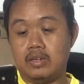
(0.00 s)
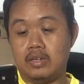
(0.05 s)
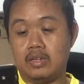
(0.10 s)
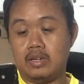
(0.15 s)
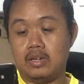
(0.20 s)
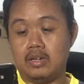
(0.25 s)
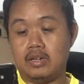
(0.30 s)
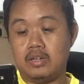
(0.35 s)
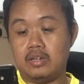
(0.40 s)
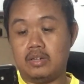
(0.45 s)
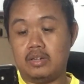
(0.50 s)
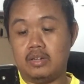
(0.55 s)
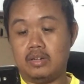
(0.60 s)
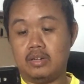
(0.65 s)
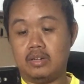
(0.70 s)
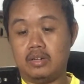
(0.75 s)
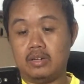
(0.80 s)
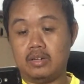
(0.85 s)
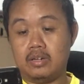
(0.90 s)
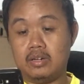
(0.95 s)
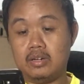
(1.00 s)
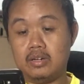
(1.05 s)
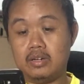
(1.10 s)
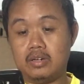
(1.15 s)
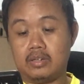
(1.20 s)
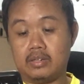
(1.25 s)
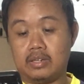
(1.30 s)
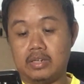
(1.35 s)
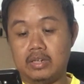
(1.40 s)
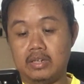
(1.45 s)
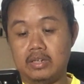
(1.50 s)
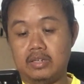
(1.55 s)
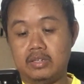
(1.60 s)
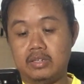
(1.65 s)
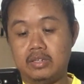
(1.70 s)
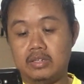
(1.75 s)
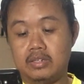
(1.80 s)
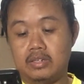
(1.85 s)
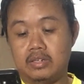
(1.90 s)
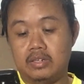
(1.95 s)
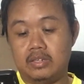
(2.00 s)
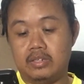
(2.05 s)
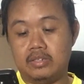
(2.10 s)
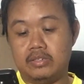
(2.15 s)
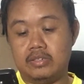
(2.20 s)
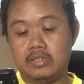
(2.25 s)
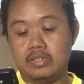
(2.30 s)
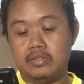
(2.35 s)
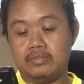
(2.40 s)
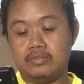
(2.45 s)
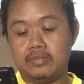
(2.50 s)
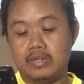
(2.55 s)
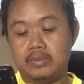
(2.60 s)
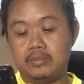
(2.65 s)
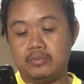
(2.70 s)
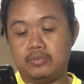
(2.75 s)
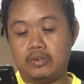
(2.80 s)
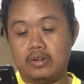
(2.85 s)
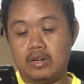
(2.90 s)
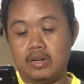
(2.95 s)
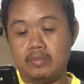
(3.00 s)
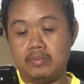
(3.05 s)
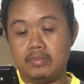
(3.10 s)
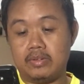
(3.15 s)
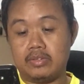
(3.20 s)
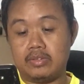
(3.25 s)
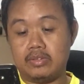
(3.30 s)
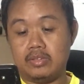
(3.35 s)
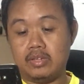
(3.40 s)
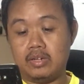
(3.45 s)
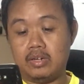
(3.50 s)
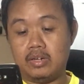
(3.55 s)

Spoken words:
The okay, the J5 Prime is